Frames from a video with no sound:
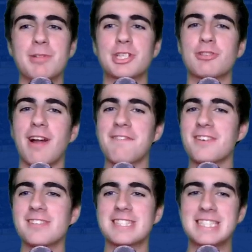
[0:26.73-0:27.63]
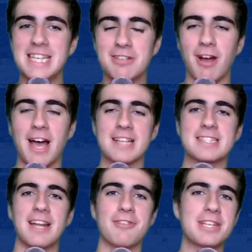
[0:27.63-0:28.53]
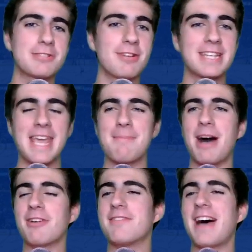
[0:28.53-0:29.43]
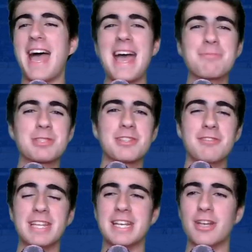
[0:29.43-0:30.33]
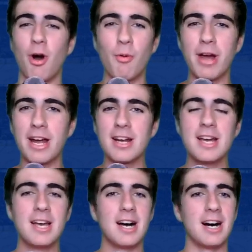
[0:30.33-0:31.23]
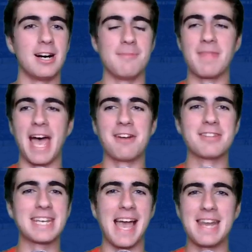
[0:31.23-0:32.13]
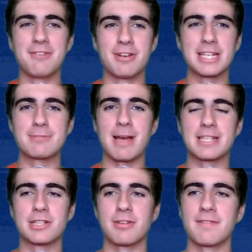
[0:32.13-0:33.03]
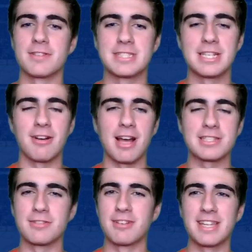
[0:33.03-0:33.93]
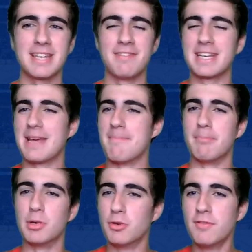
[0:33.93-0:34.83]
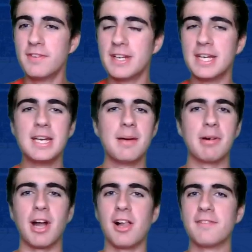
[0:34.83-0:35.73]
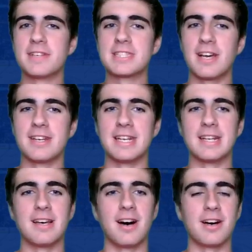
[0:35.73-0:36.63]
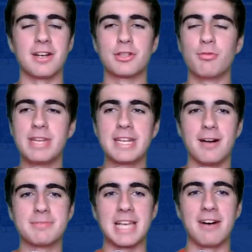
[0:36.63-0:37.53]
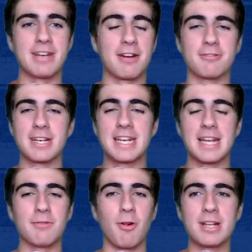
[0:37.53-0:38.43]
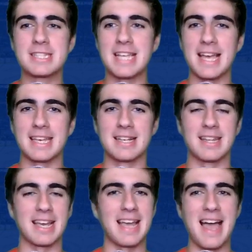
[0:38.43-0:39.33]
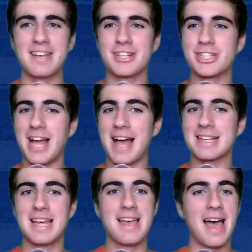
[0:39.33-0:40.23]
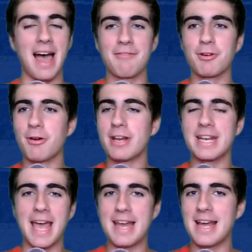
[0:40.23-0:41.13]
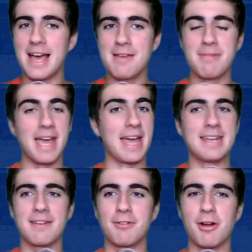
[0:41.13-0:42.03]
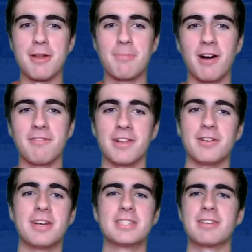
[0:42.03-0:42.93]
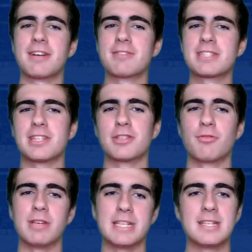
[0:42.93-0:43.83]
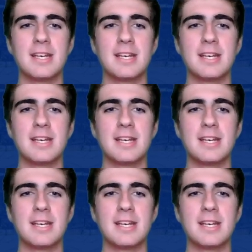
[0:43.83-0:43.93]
Trevor Zegras. Now, this one came out of absolutely nowhere. I don't think anyone expected Trevor Zegras to really even get moved. But all of a sudden, a tweet comes out, and I'll read it in 1 second, that kind of shocked everyone in Anaheim and everyone in Buffalo. So here was the tweet.